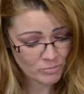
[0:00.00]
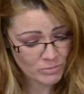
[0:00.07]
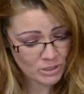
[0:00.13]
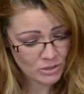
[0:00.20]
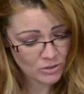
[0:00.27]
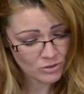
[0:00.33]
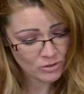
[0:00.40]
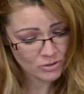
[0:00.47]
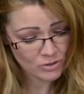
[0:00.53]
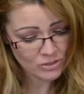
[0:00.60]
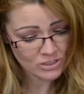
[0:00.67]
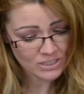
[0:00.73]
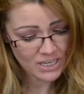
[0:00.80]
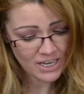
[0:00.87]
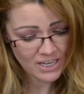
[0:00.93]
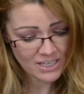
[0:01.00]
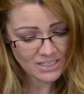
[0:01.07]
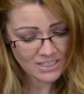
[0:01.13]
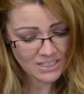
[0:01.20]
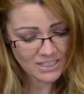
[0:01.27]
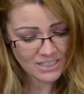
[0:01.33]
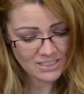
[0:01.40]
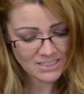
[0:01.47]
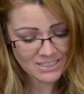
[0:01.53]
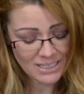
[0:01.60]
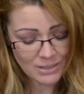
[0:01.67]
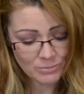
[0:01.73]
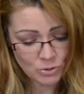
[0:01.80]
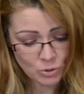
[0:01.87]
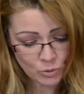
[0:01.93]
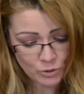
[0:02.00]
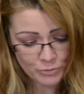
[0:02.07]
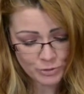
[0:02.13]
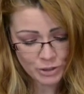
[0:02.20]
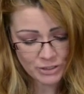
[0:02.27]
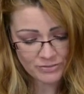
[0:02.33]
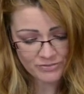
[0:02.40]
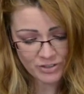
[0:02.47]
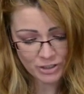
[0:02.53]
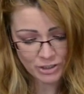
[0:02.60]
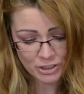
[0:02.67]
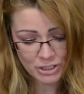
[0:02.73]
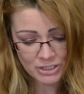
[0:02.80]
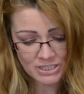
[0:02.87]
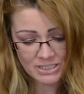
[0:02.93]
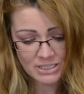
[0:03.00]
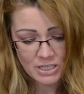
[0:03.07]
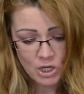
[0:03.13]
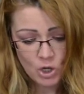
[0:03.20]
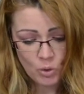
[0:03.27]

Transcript: minerals and its absorption function,